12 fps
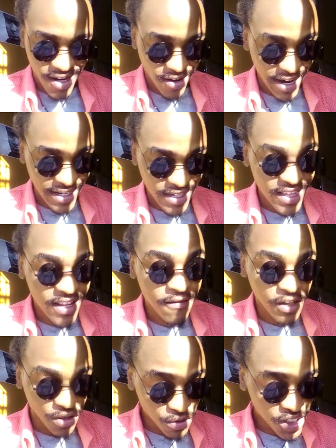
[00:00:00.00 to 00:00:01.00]
right? And then
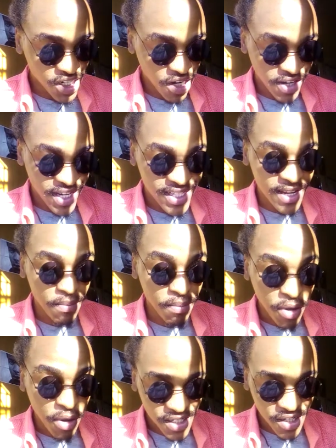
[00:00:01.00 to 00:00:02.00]
fiduciary is a
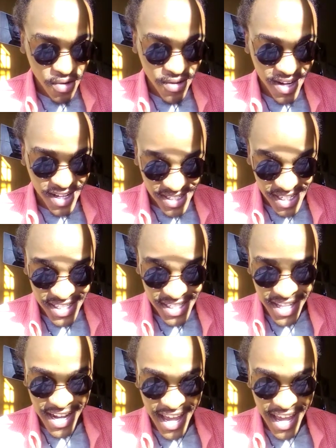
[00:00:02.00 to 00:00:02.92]
person or organization that